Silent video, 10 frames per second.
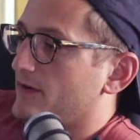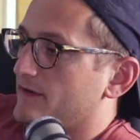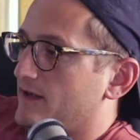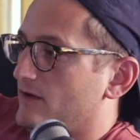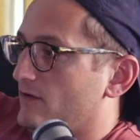on the
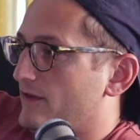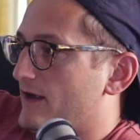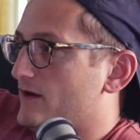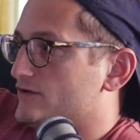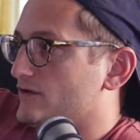hill
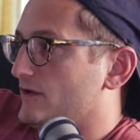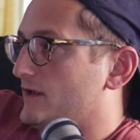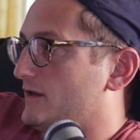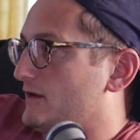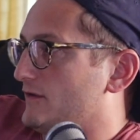there, so
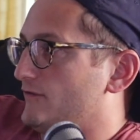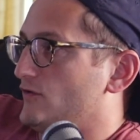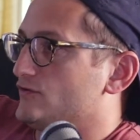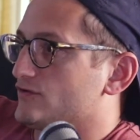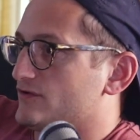like the
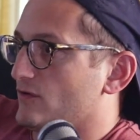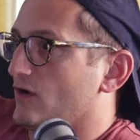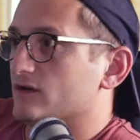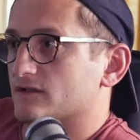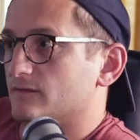views are
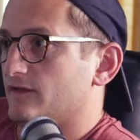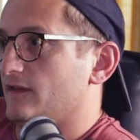awesome. Of the